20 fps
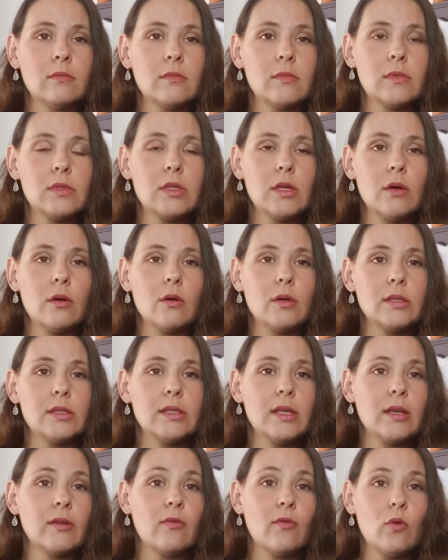So it's
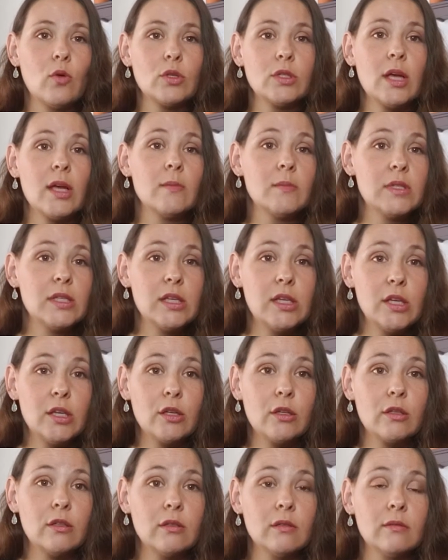like 4 times a
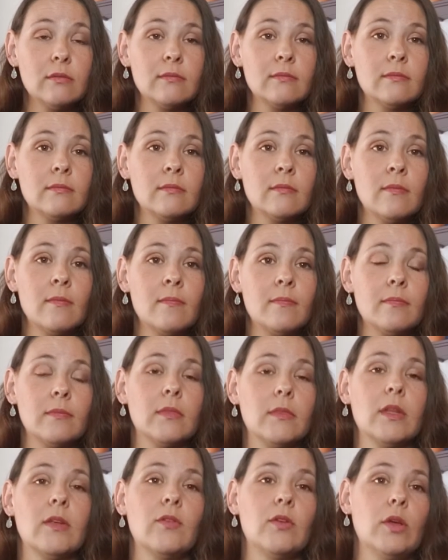year.
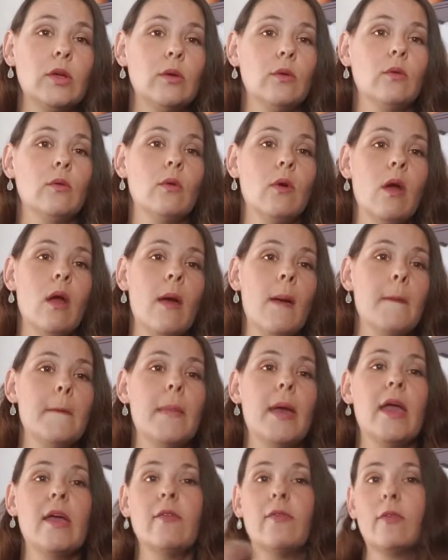And if you
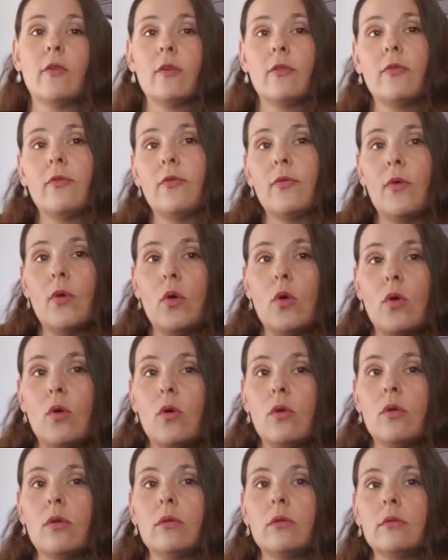pay for a
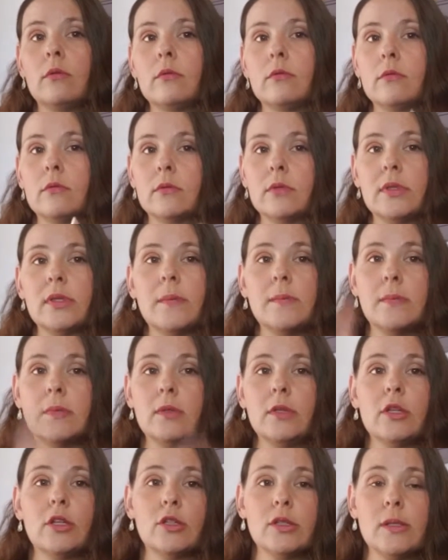full
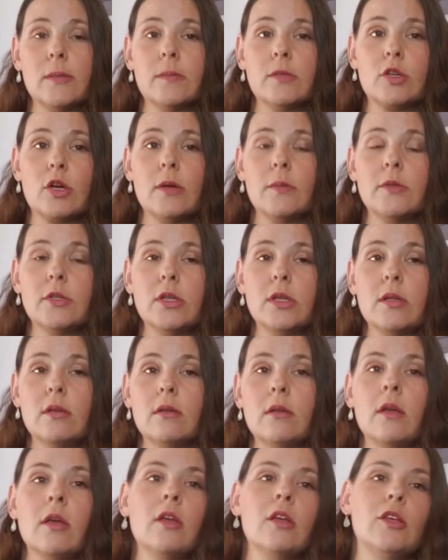year
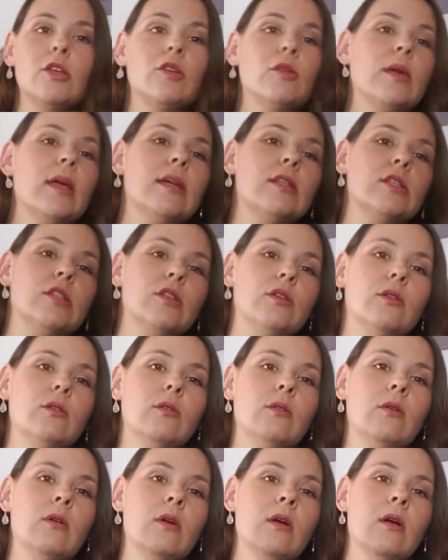subscription, you get
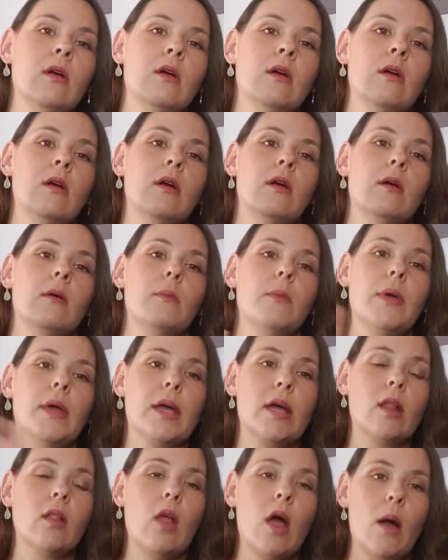to
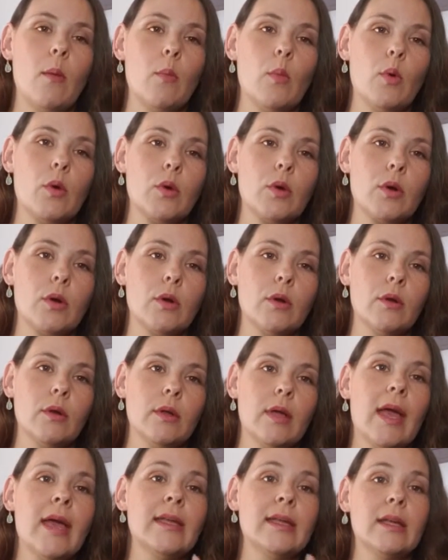pick a lot more,
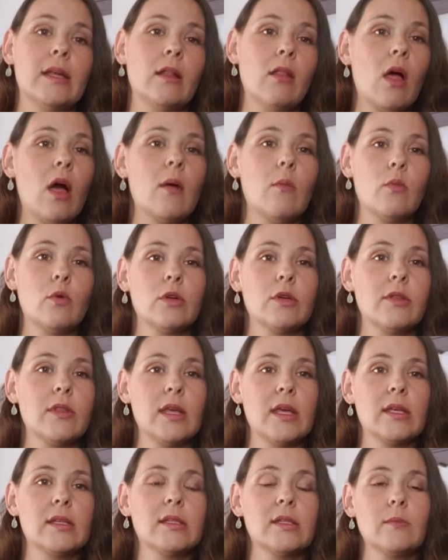edit a lot more
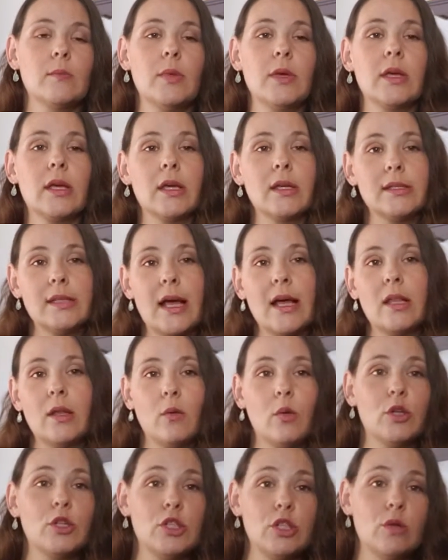things, and pick exactly
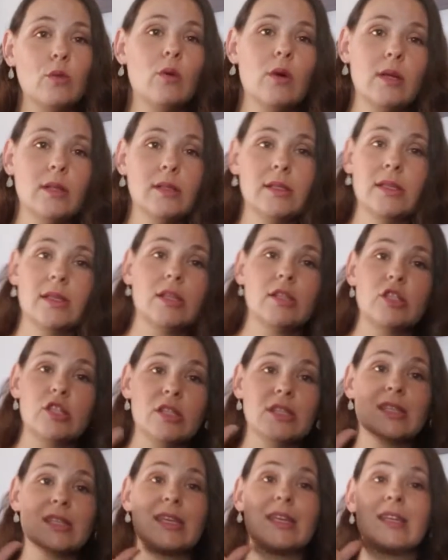what you want instead of
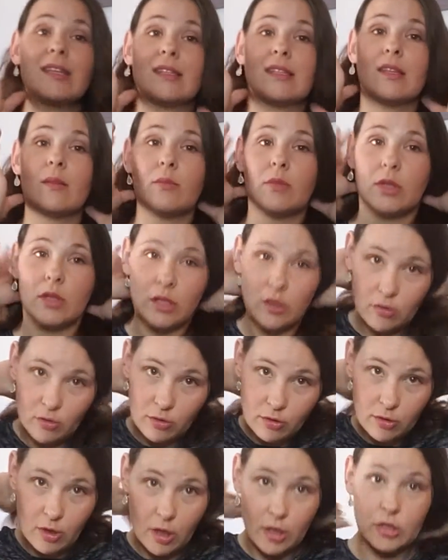just getting something
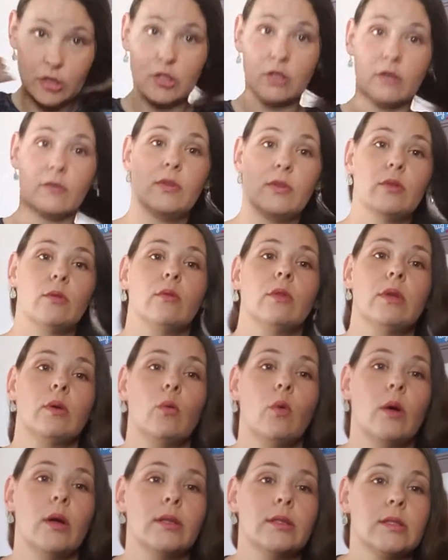you're not sure if you really
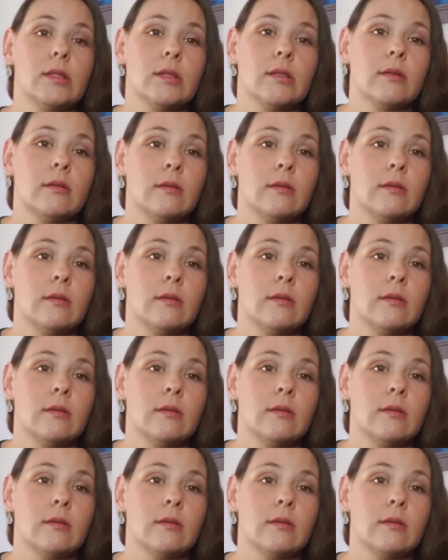want.